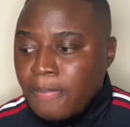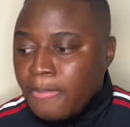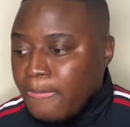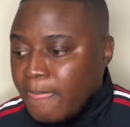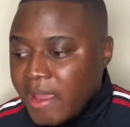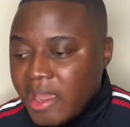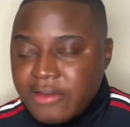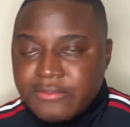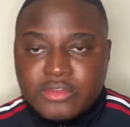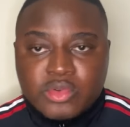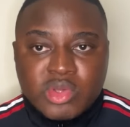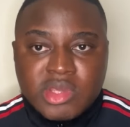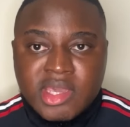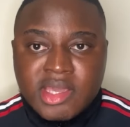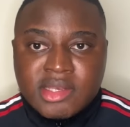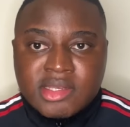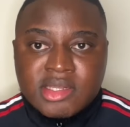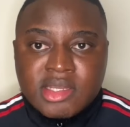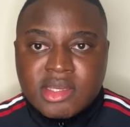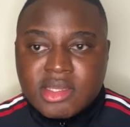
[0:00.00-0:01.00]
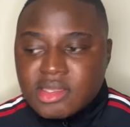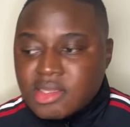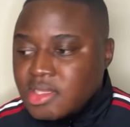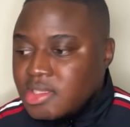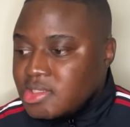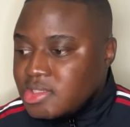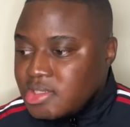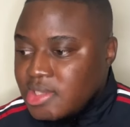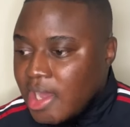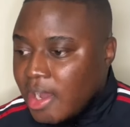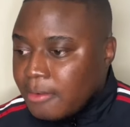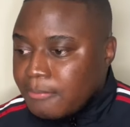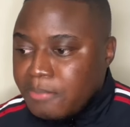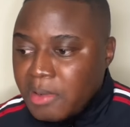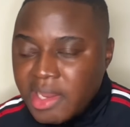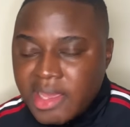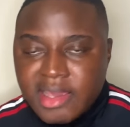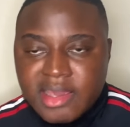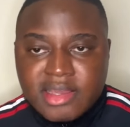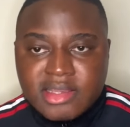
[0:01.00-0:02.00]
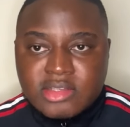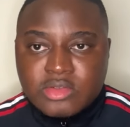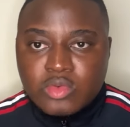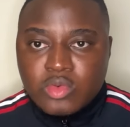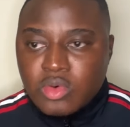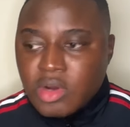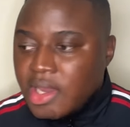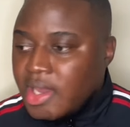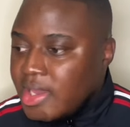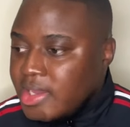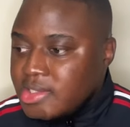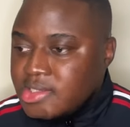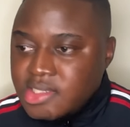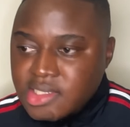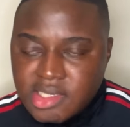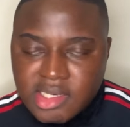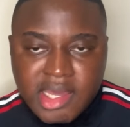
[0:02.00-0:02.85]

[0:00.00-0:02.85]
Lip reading: have to get these young players who are 18,